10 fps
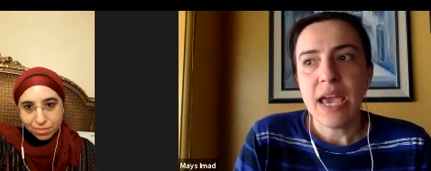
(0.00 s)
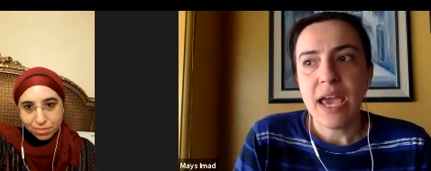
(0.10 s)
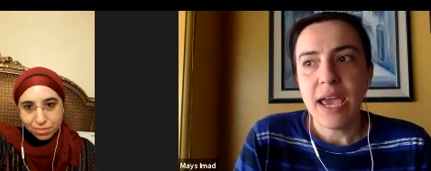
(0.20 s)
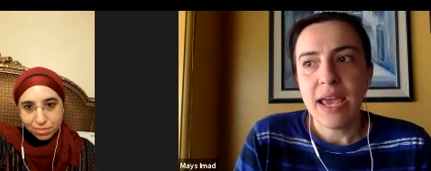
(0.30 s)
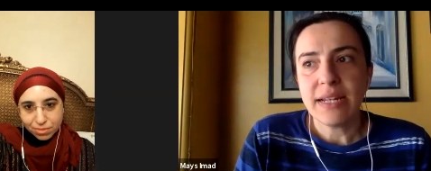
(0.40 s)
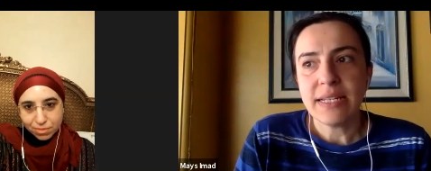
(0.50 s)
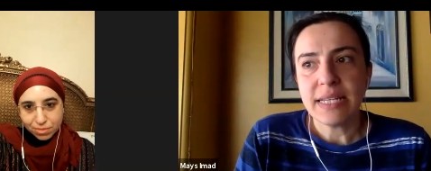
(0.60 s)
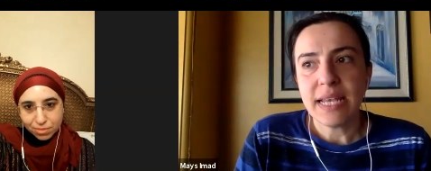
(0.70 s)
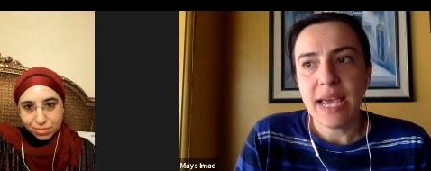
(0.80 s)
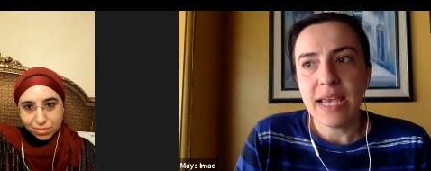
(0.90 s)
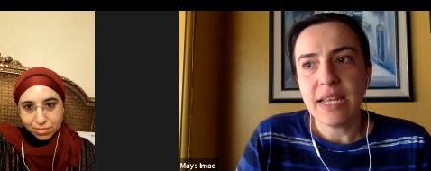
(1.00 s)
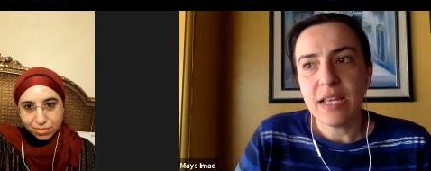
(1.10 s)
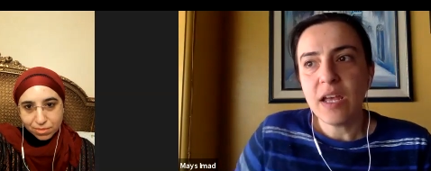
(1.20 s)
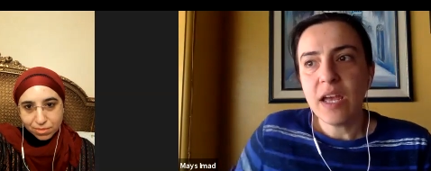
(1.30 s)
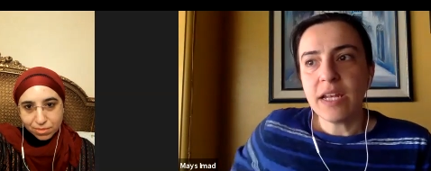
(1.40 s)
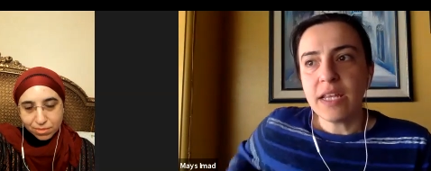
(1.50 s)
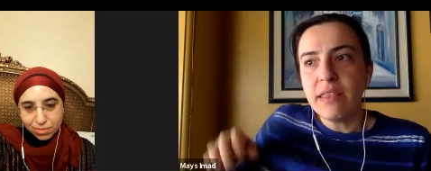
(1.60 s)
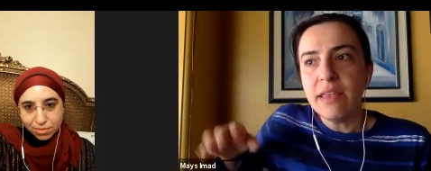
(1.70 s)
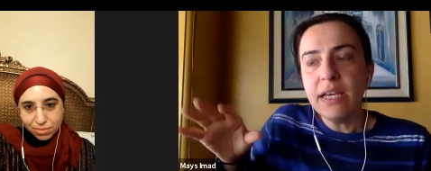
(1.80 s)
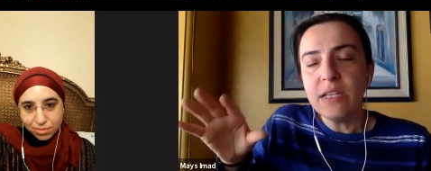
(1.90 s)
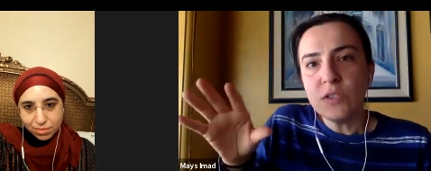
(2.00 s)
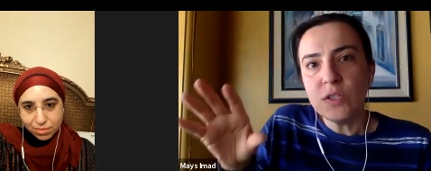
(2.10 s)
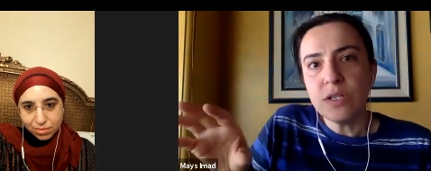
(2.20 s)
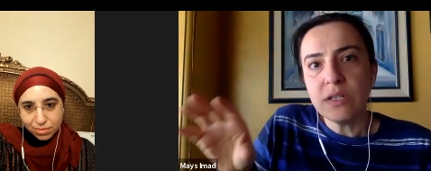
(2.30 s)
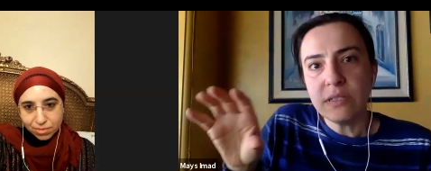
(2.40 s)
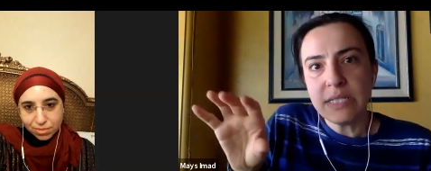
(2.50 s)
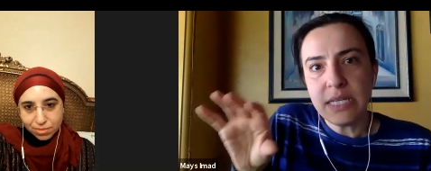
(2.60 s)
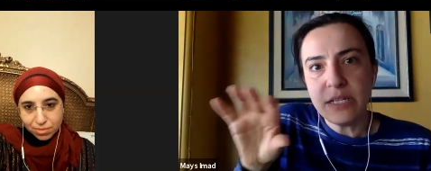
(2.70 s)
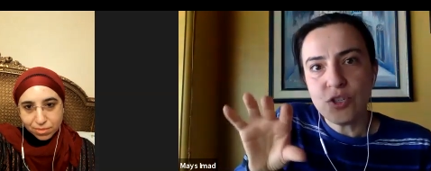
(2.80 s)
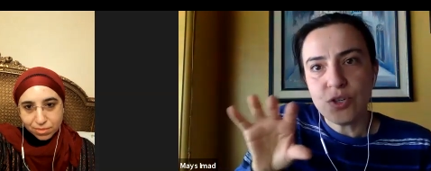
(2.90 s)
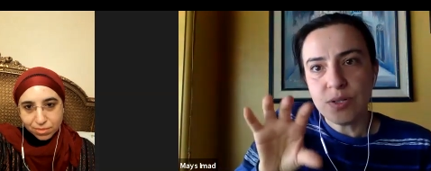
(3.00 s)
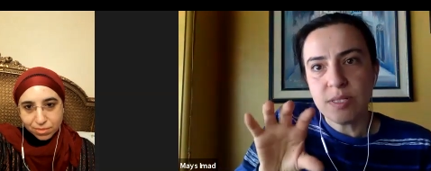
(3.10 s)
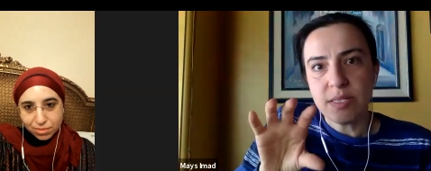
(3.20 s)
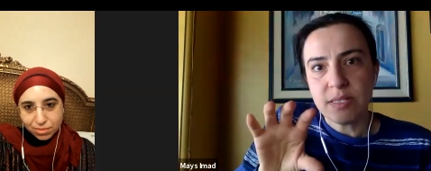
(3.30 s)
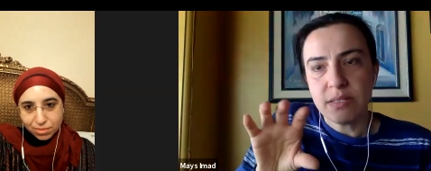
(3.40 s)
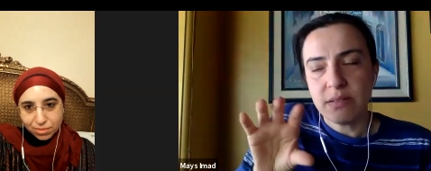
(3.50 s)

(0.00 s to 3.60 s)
Speaker 1: and and it, and i think it took teachers